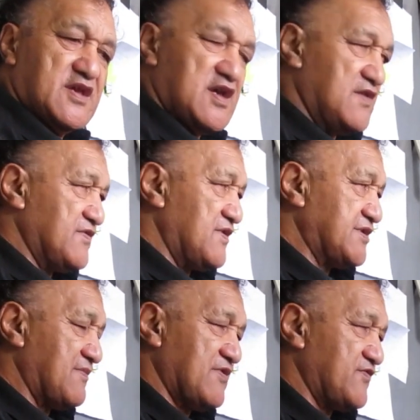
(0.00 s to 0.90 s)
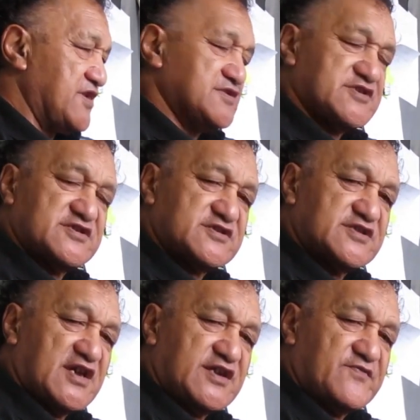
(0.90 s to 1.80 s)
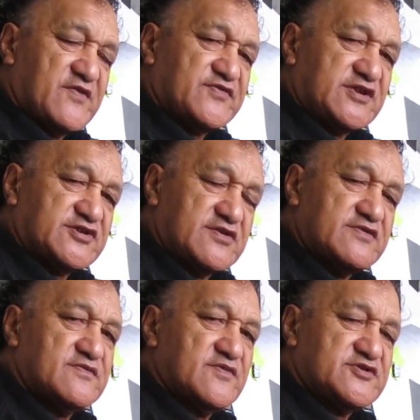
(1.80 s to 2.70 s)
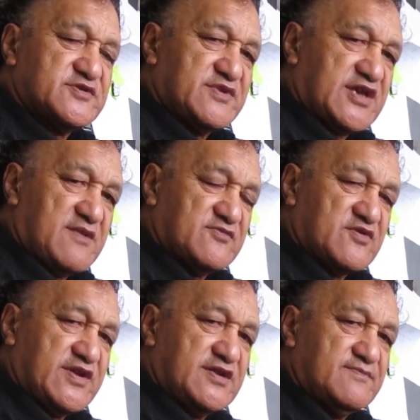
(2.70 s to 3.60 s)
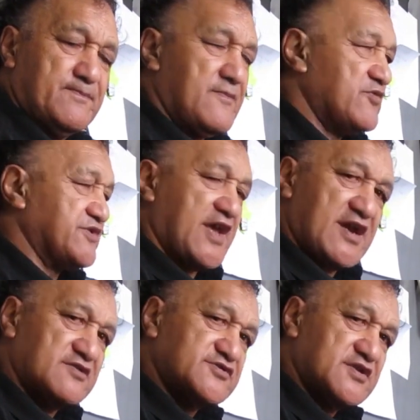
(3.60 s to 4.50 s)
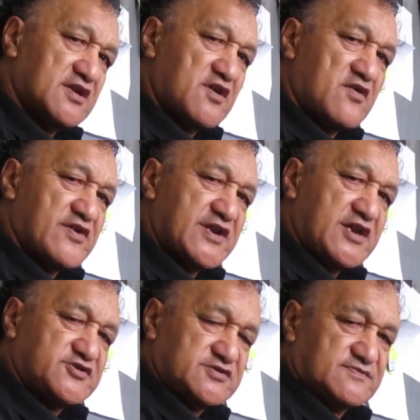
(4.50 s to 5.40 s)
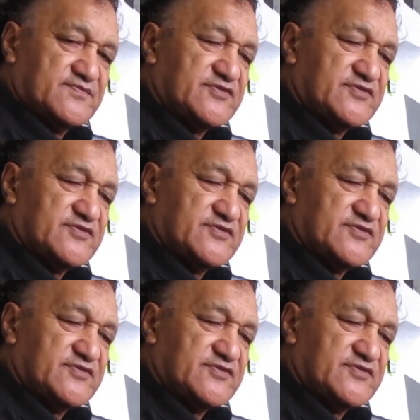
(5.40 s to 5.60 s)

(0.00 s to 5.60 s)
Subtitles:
over a number of years since 1952 when she became Queen without a coronation.